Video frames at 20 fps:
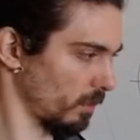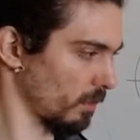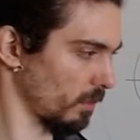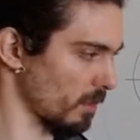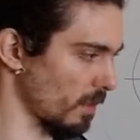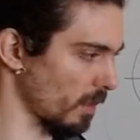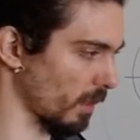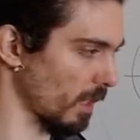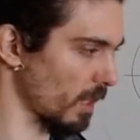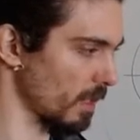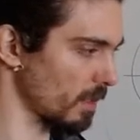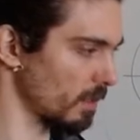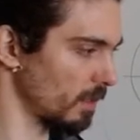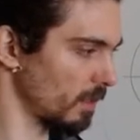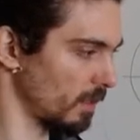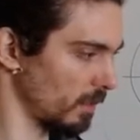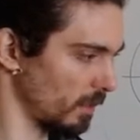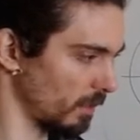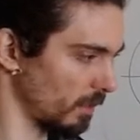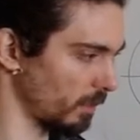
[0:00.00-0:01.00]
Okay?
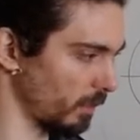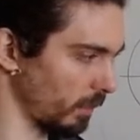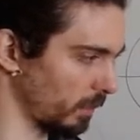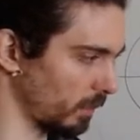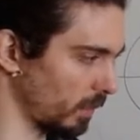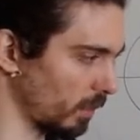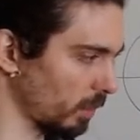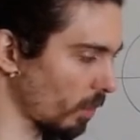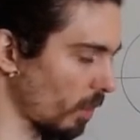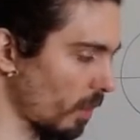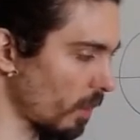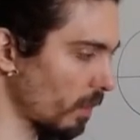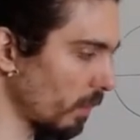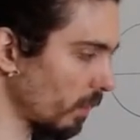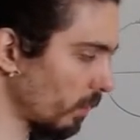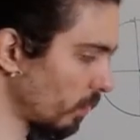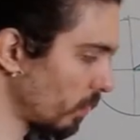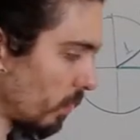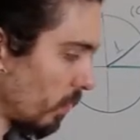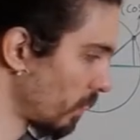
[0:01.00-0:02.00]
Is this
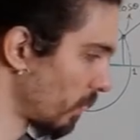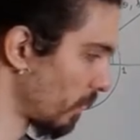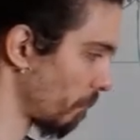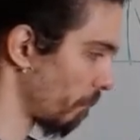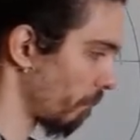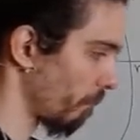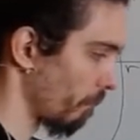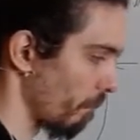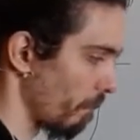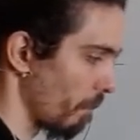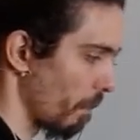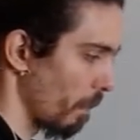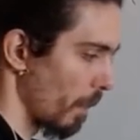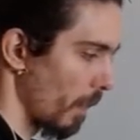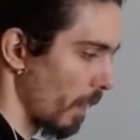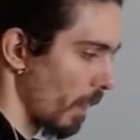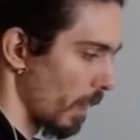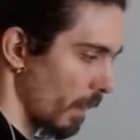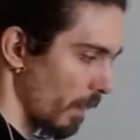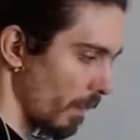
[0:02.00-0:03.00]
good?
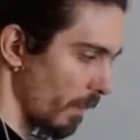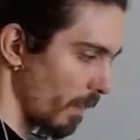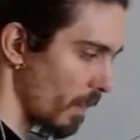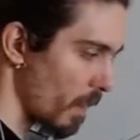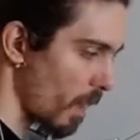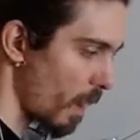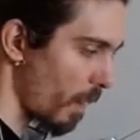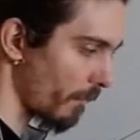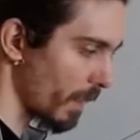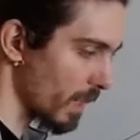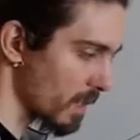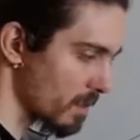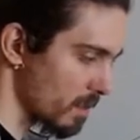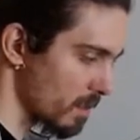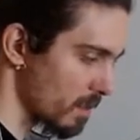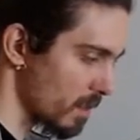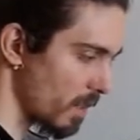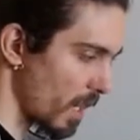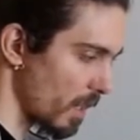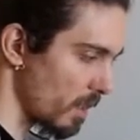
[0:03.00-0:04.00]
Now let's see
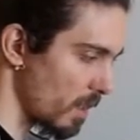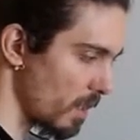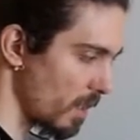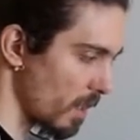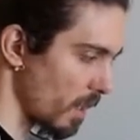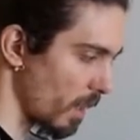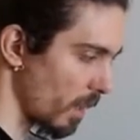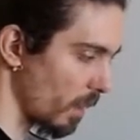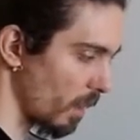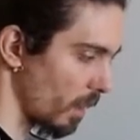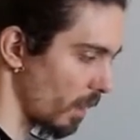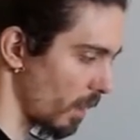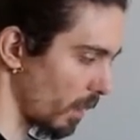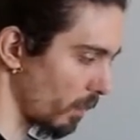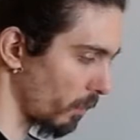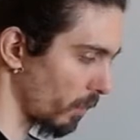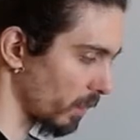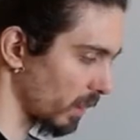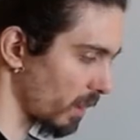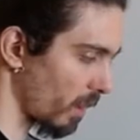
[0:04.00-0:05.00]
the idea that I
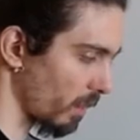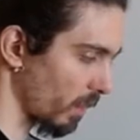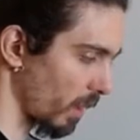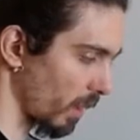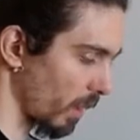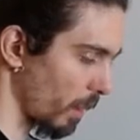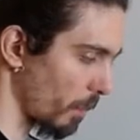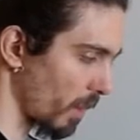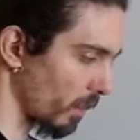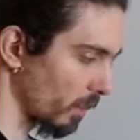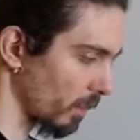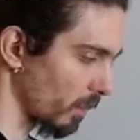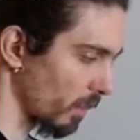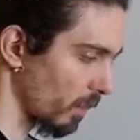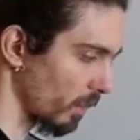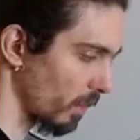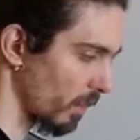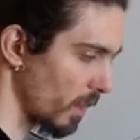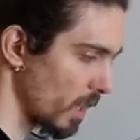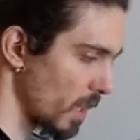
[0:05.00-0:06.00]
was talking about.
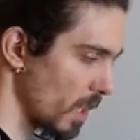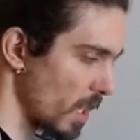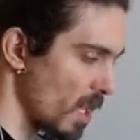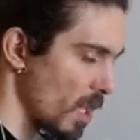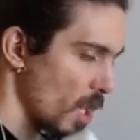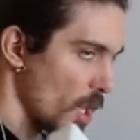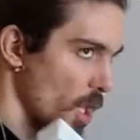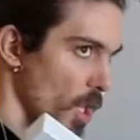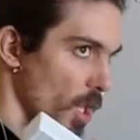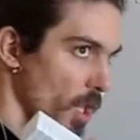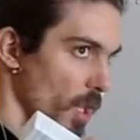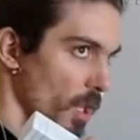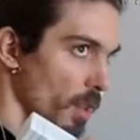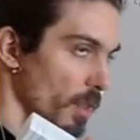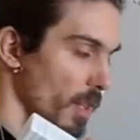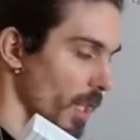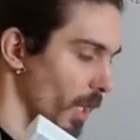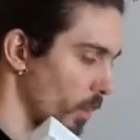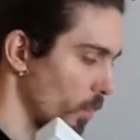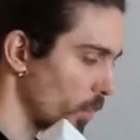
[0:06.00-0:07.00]
The
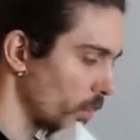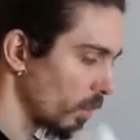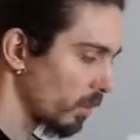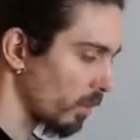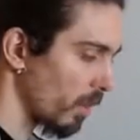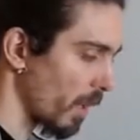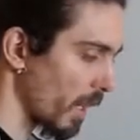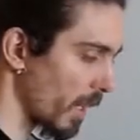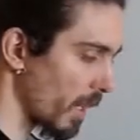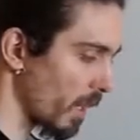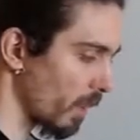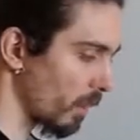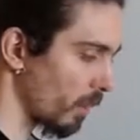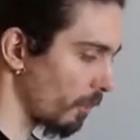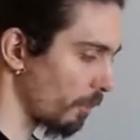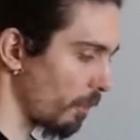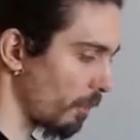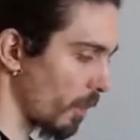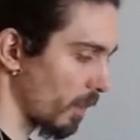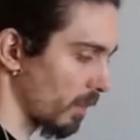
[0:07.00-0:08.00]
good triangle
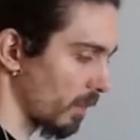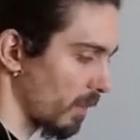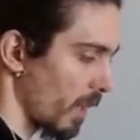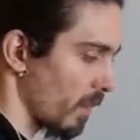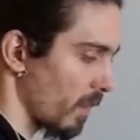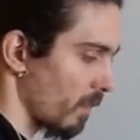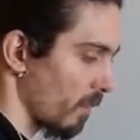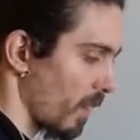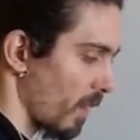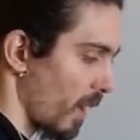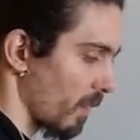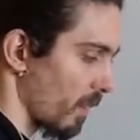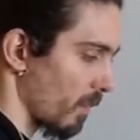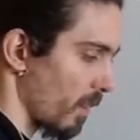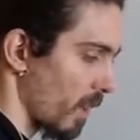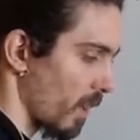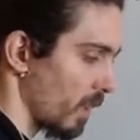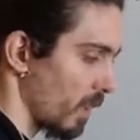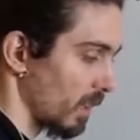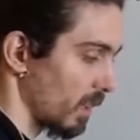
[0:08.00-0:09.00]
for tan theta
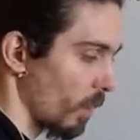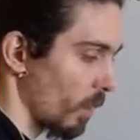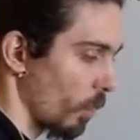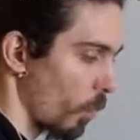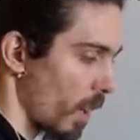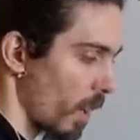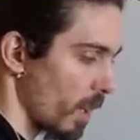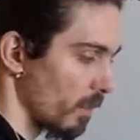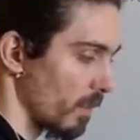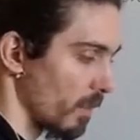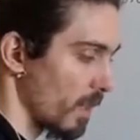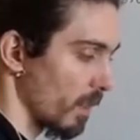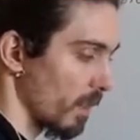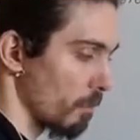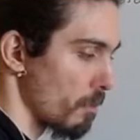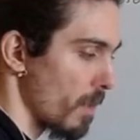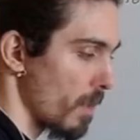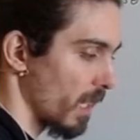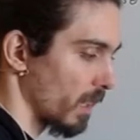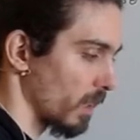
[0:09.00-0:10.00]
is the one that
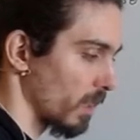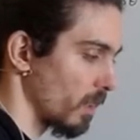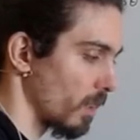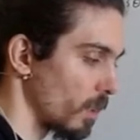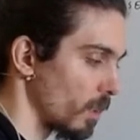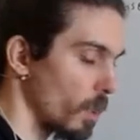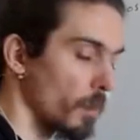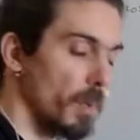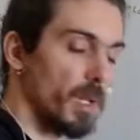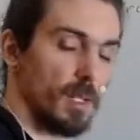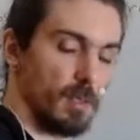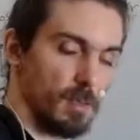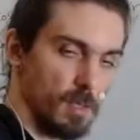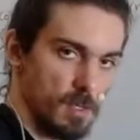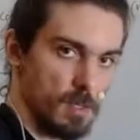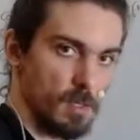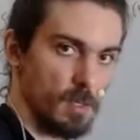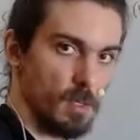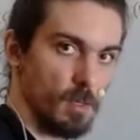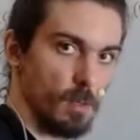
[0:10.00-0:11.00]
makes the denominator
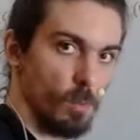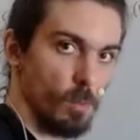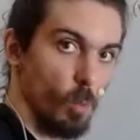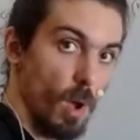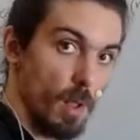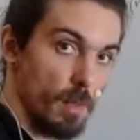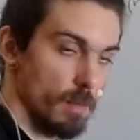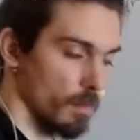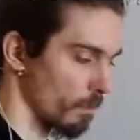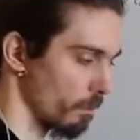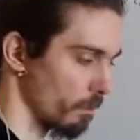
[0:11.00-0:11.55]
one.